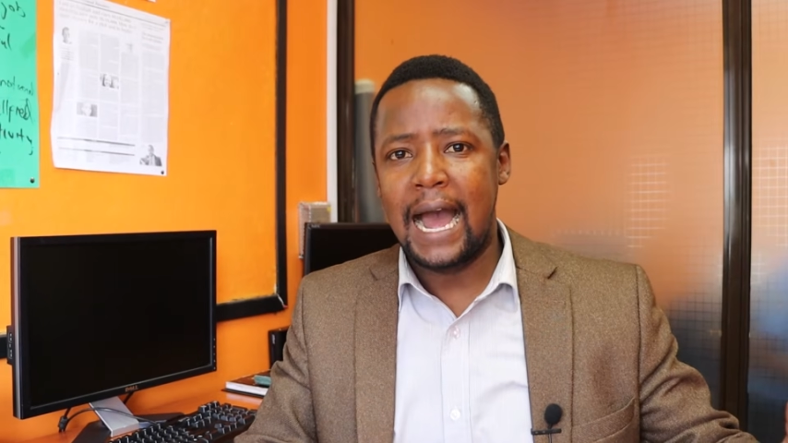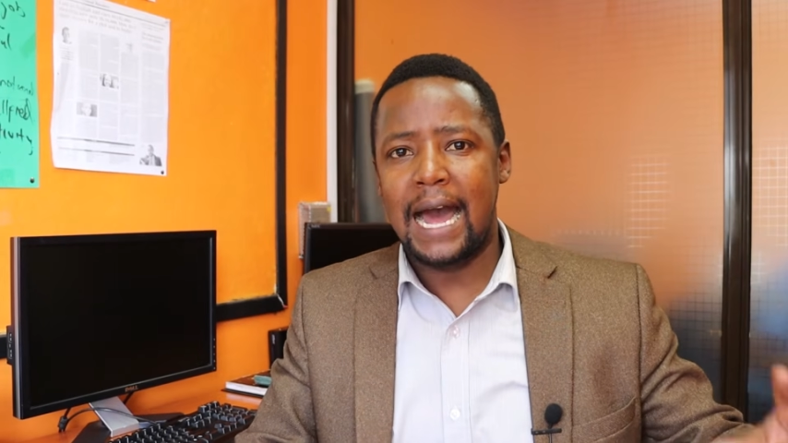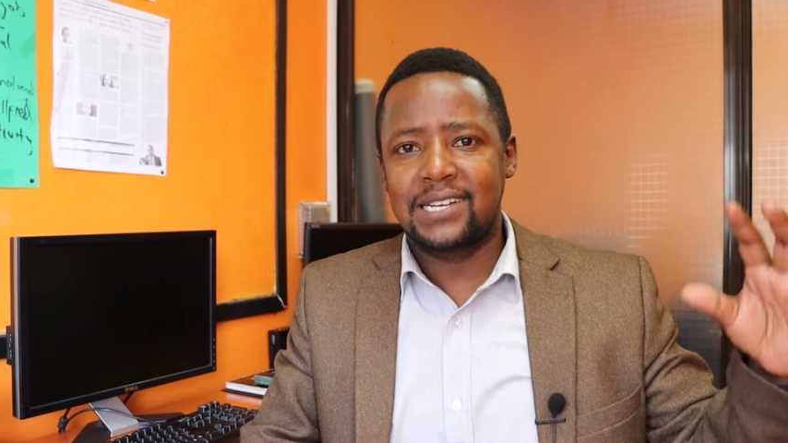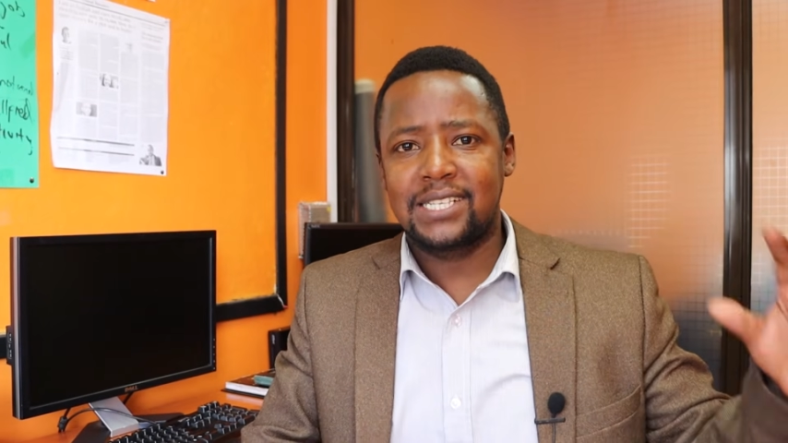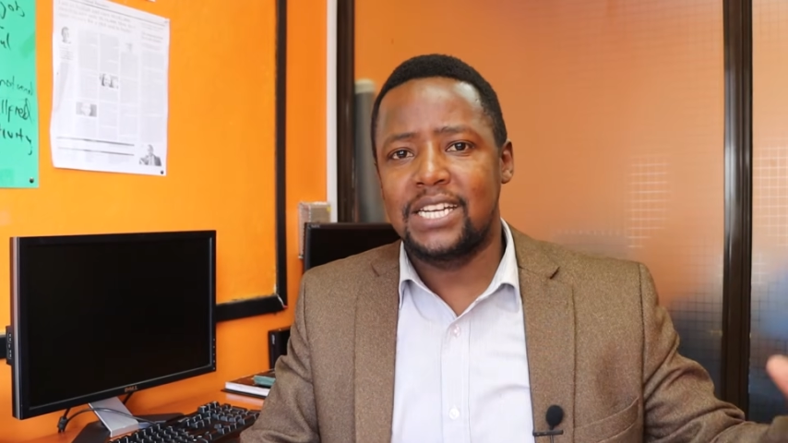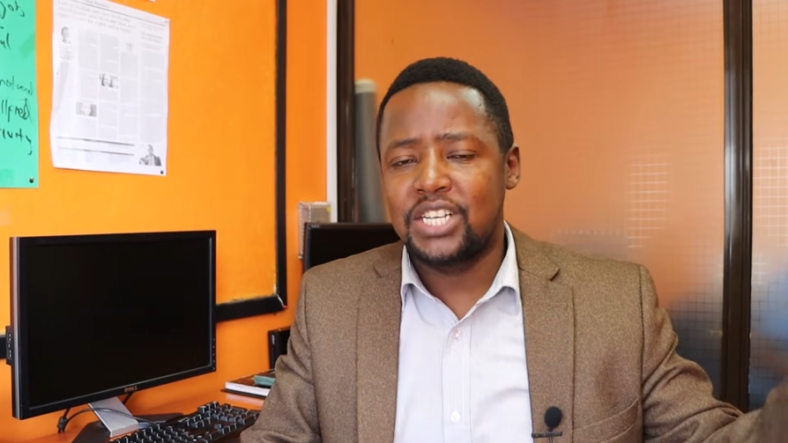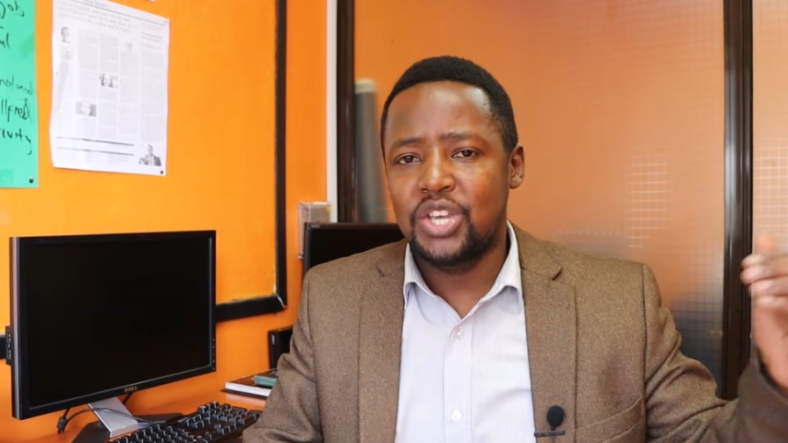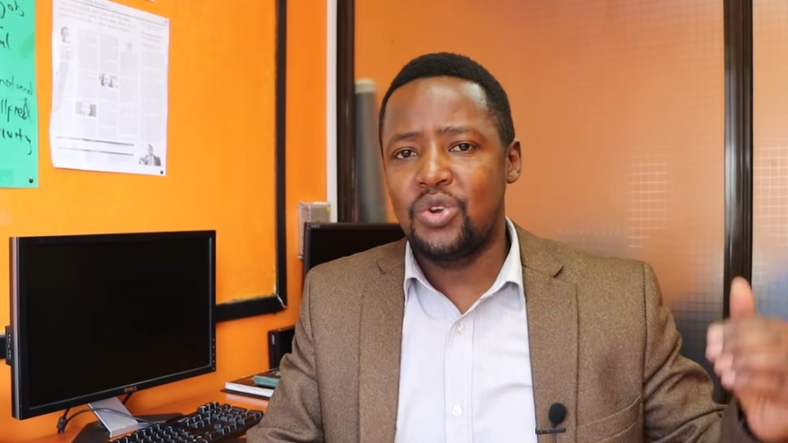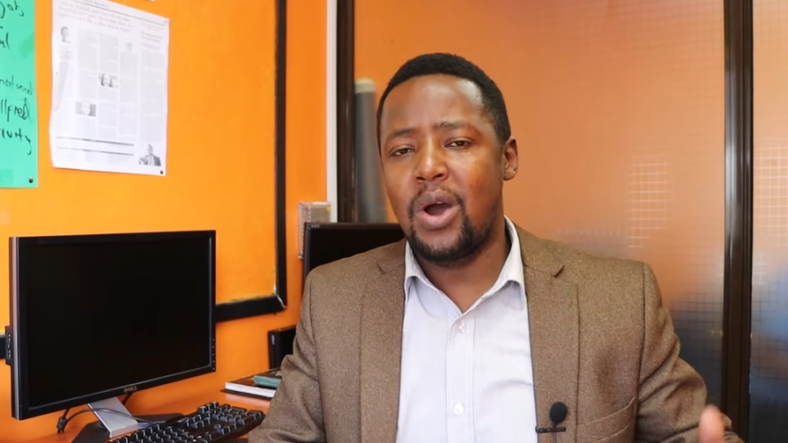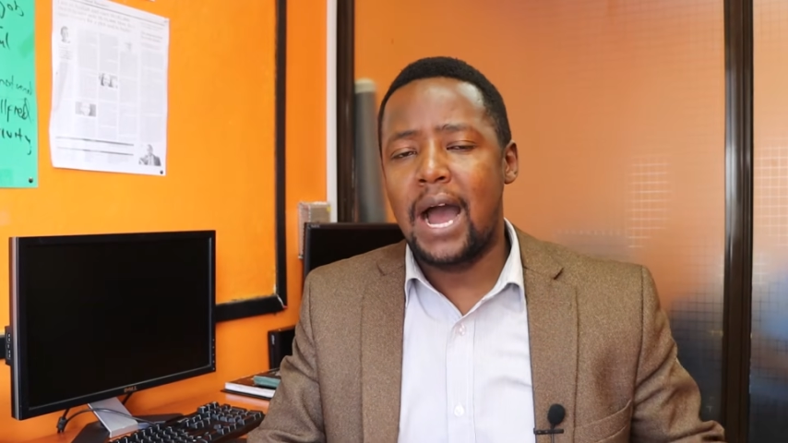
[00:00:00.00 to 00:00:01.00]
are
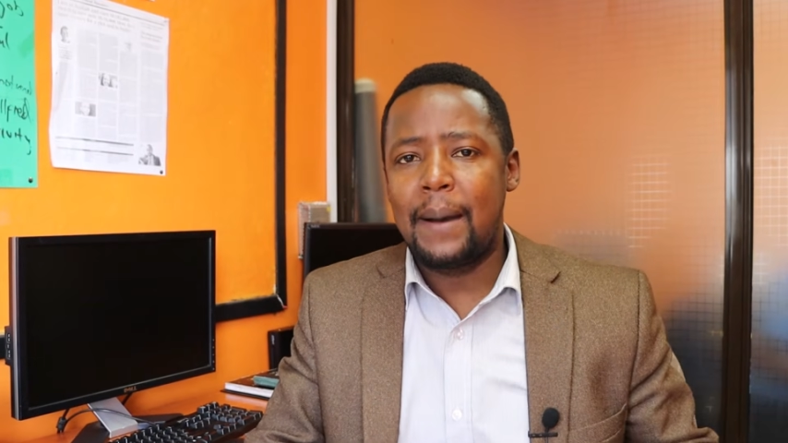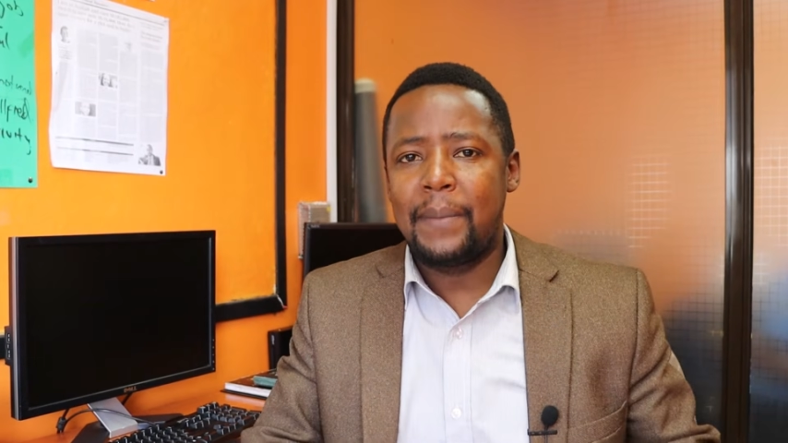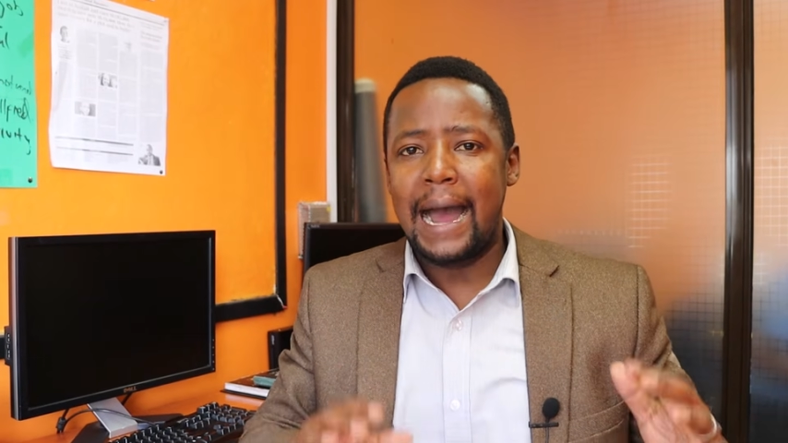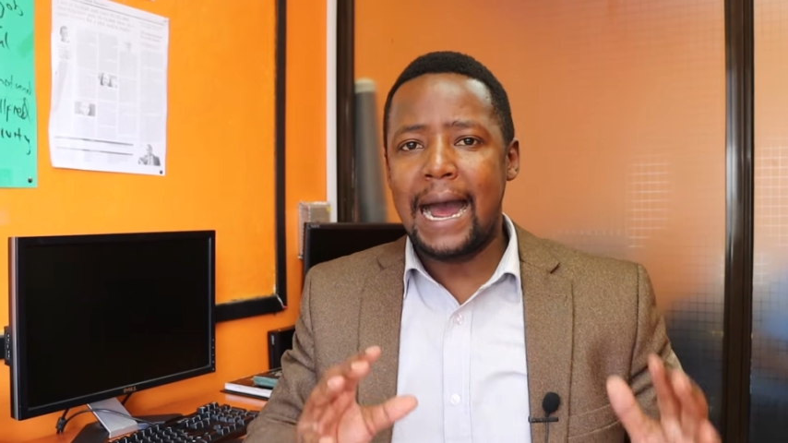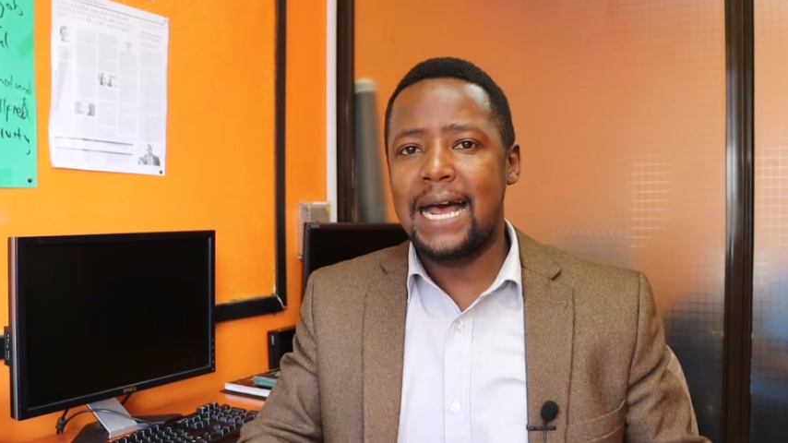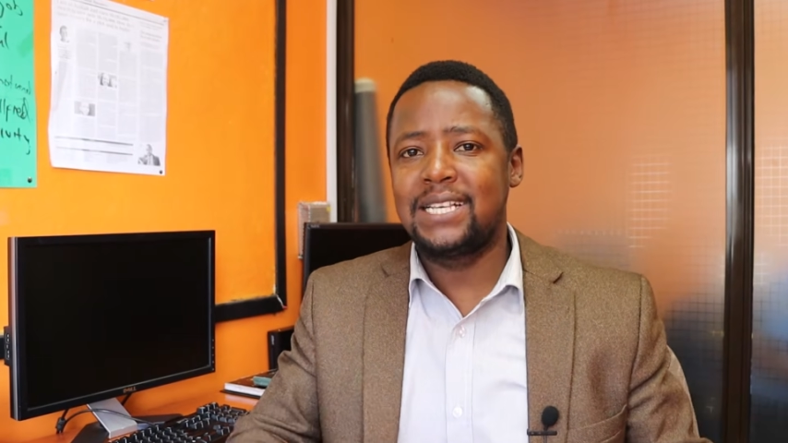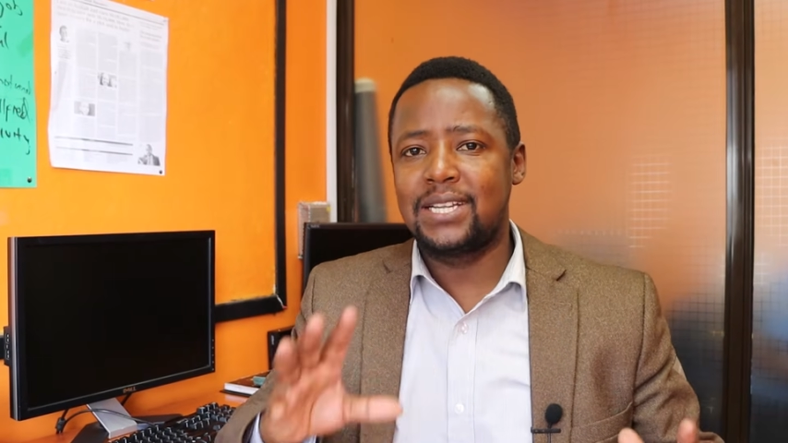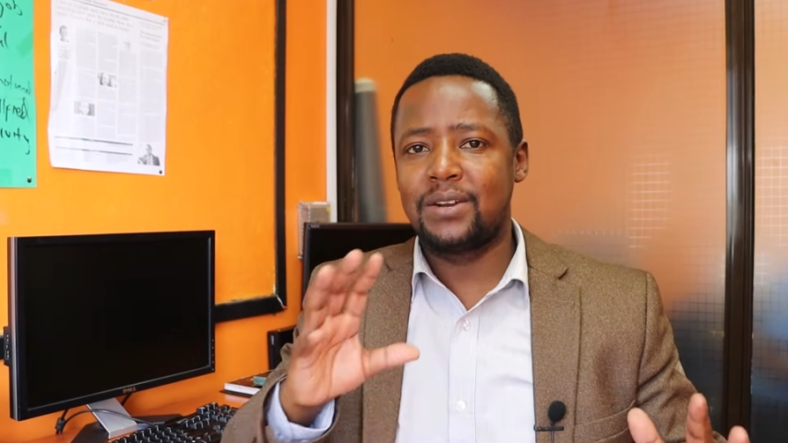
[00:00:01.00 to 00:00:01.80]
setting you up as